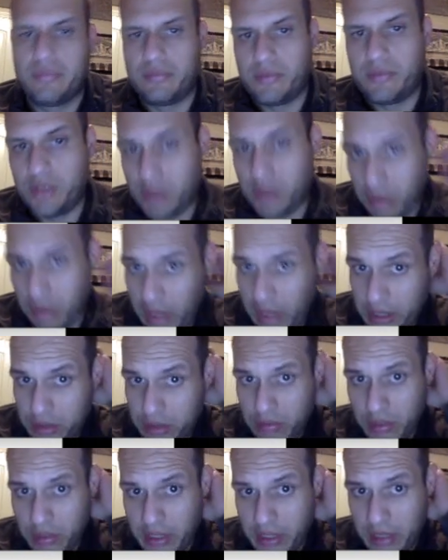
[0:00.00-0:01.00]
So let's
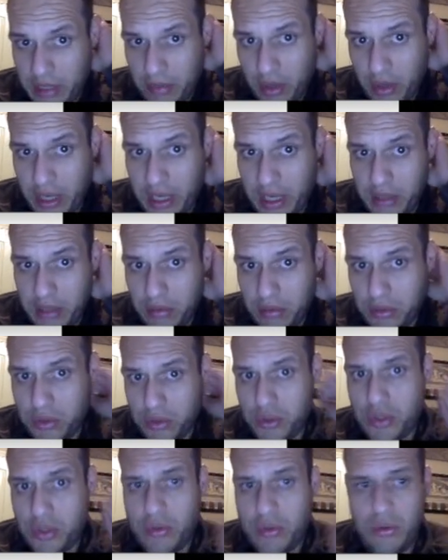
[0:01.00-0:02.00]
do a demo. I'm gonna do
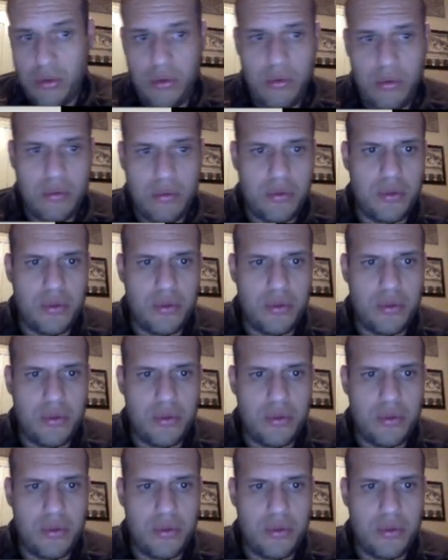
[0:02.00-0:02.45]
two